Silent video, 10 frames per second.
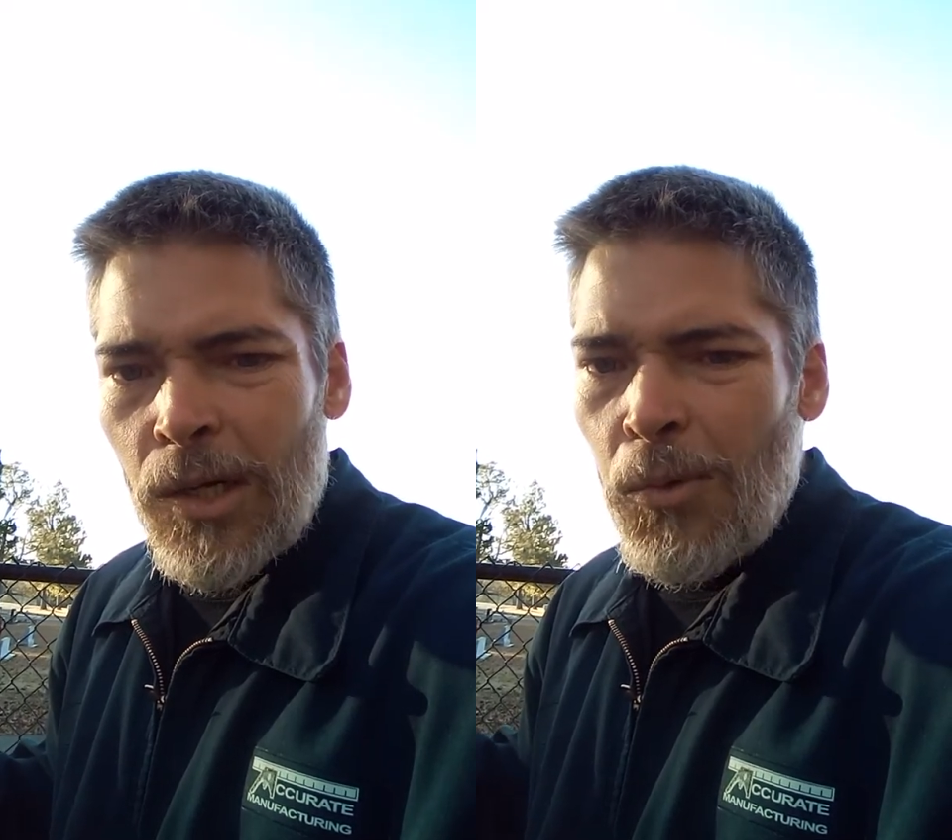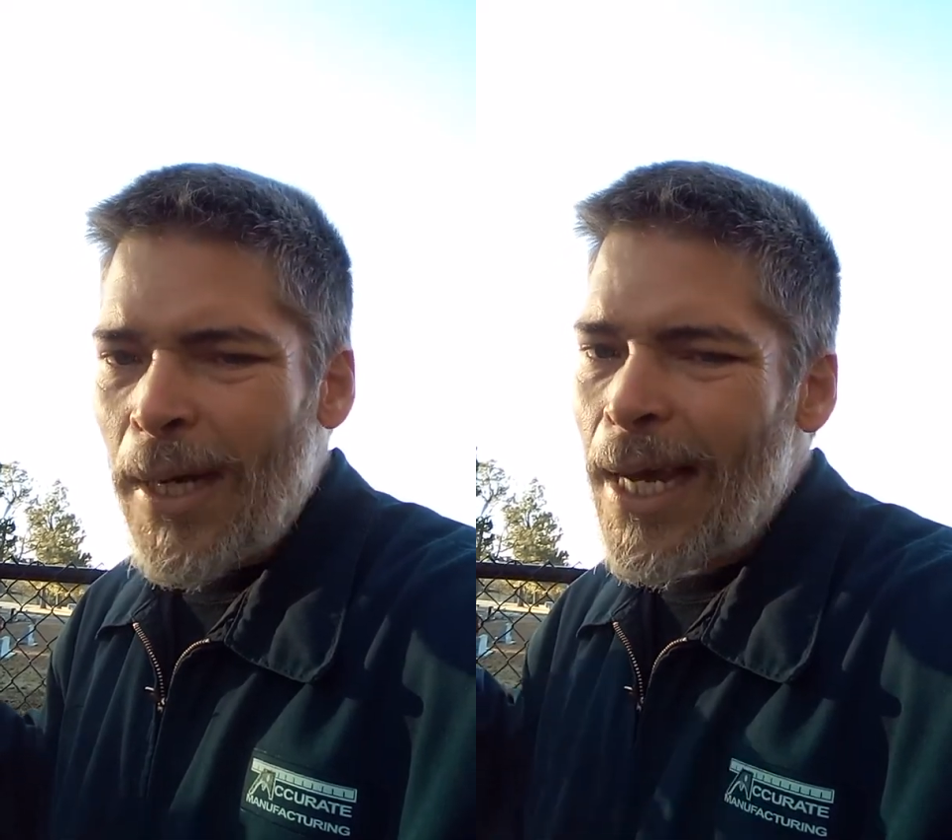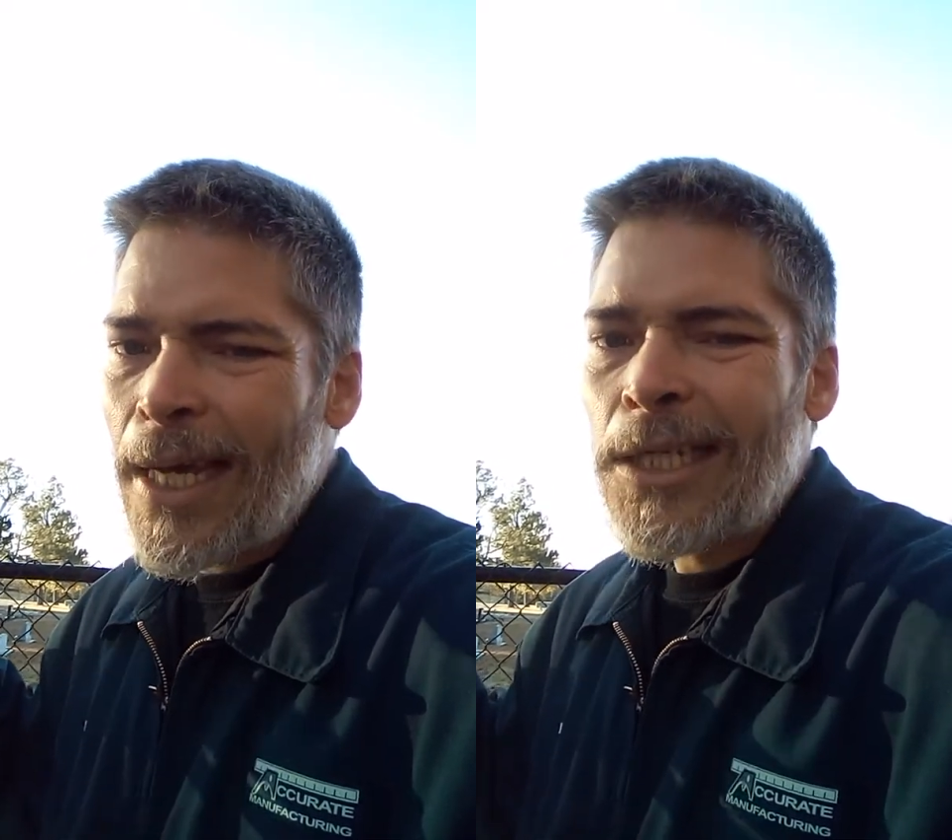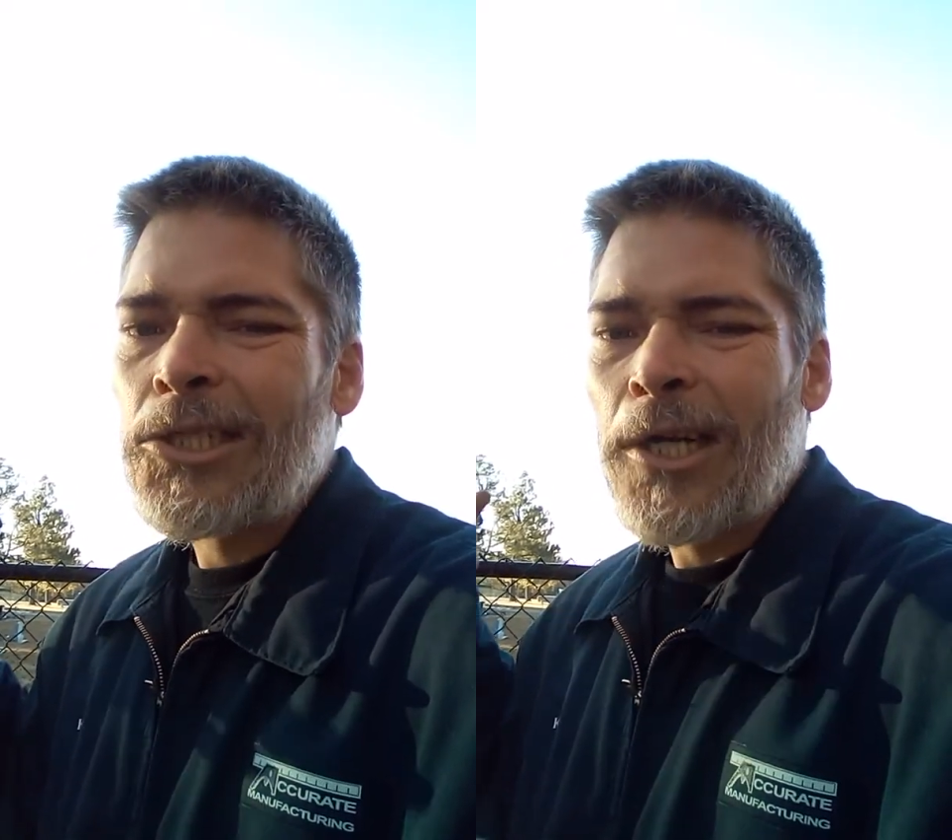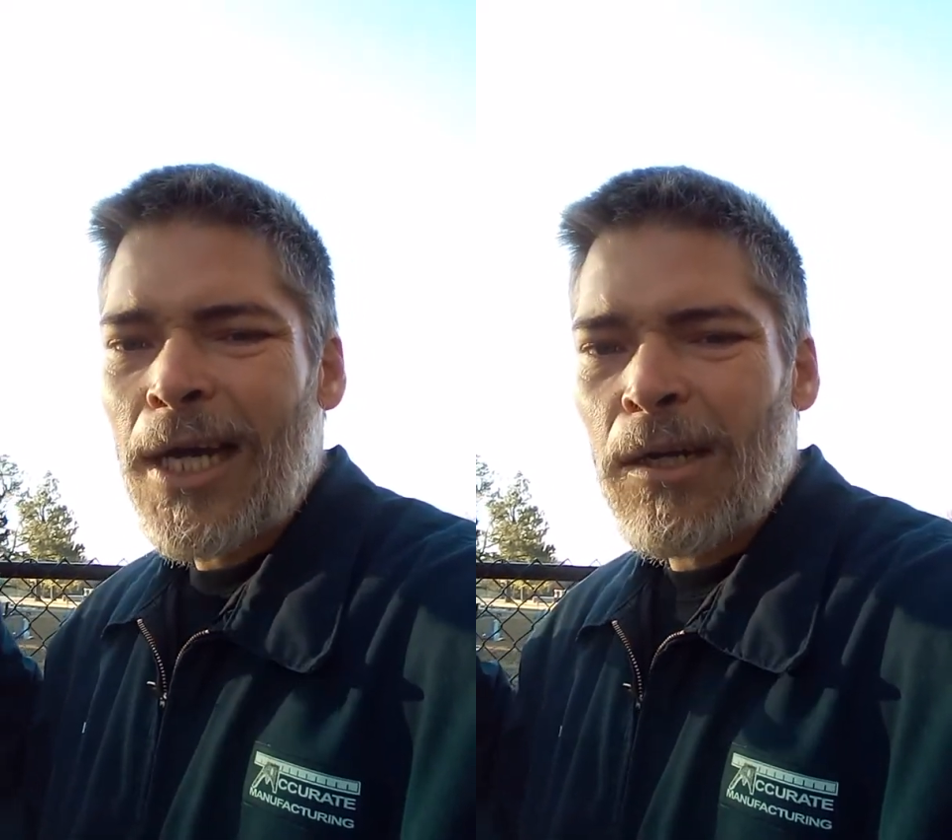we got to
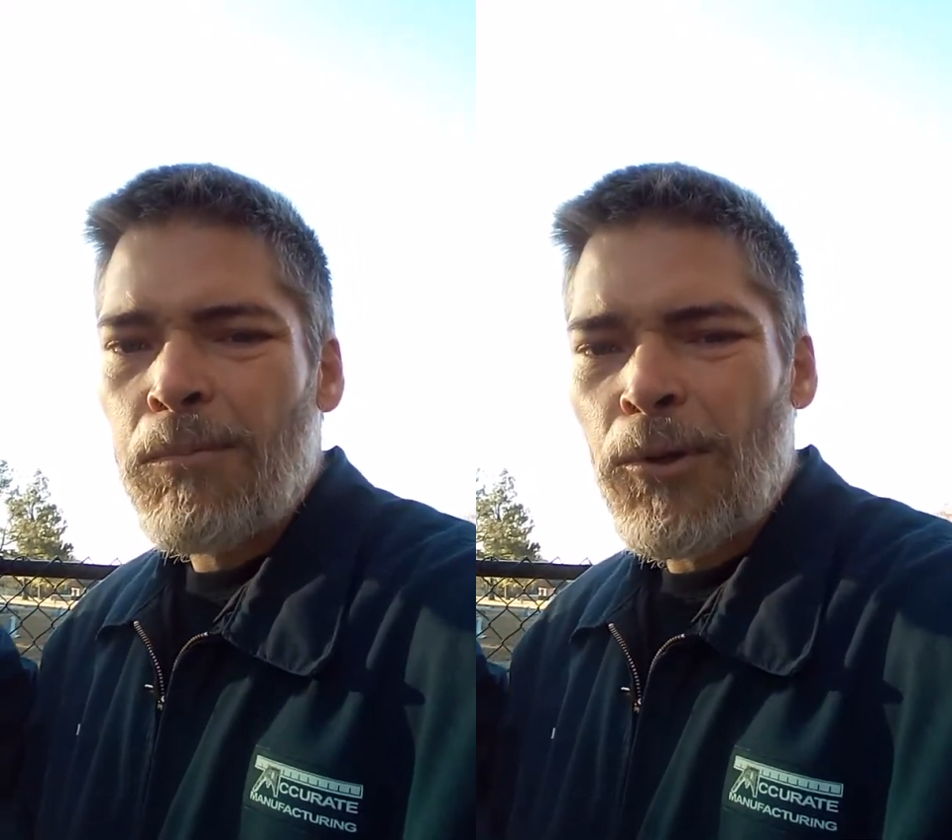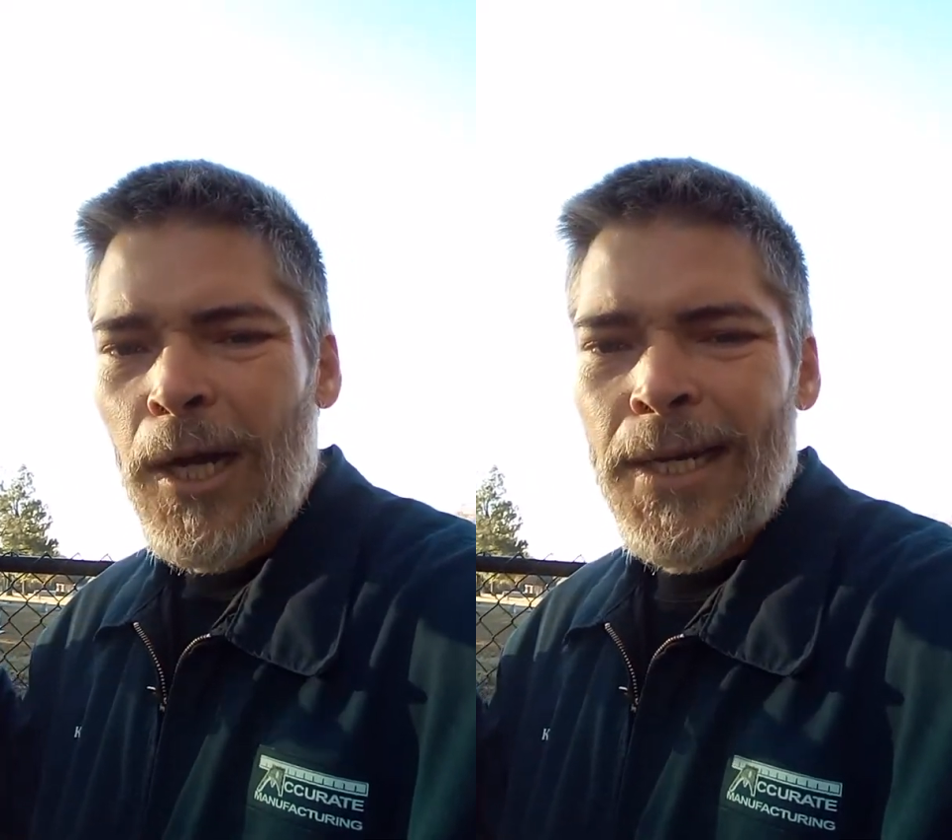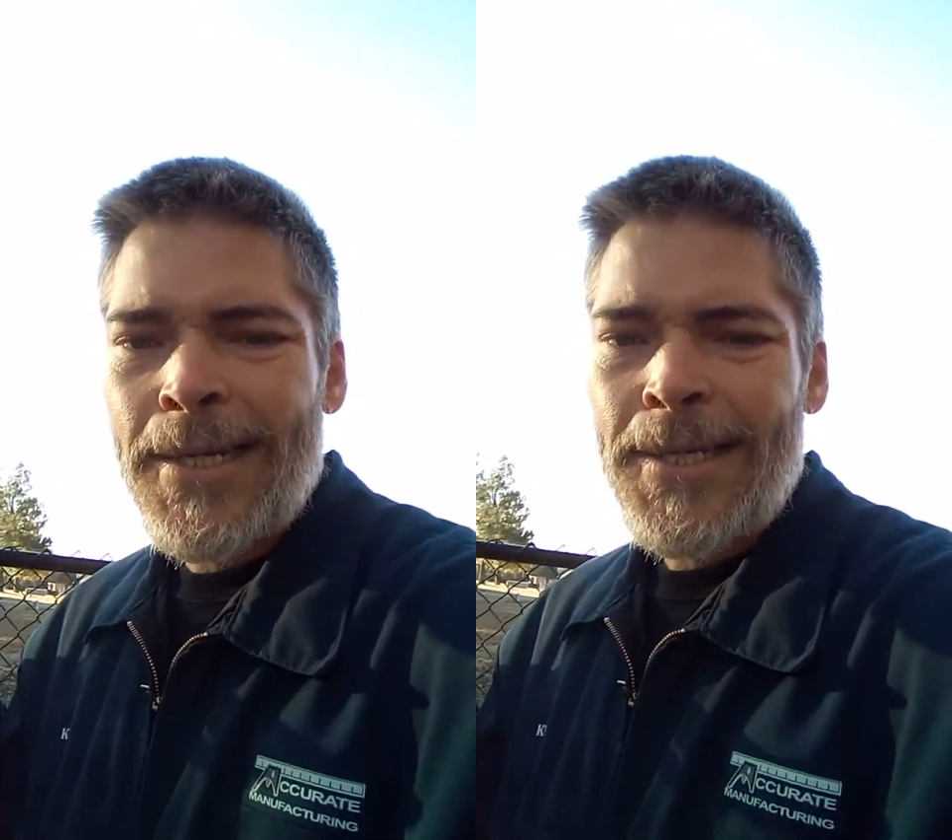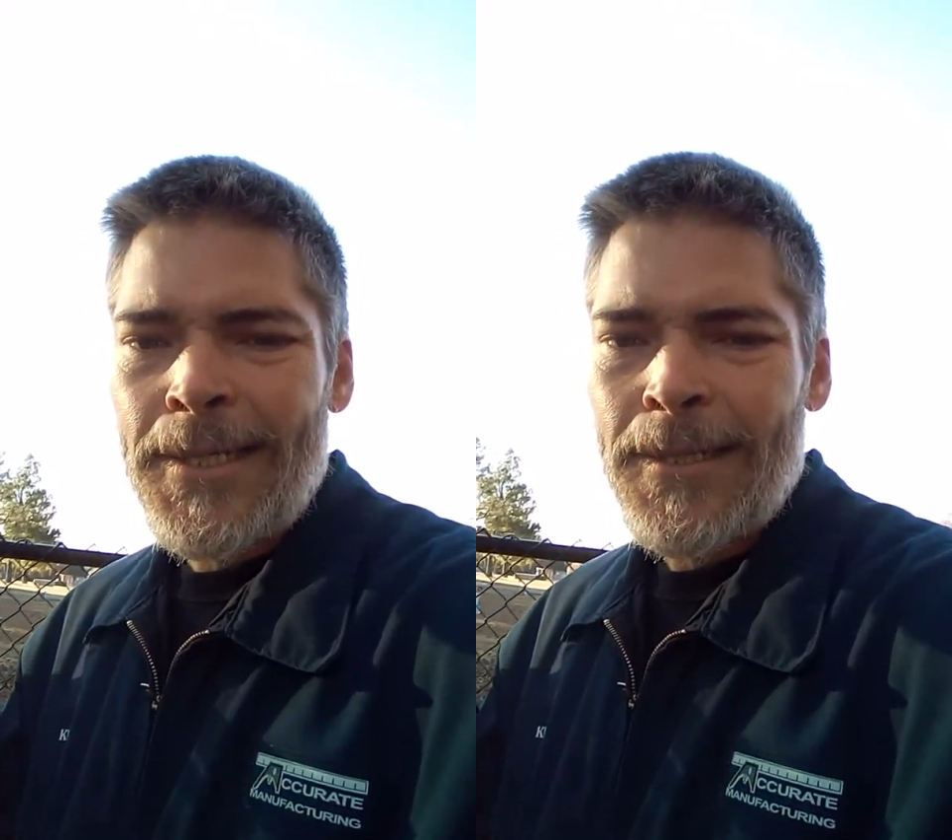try to pray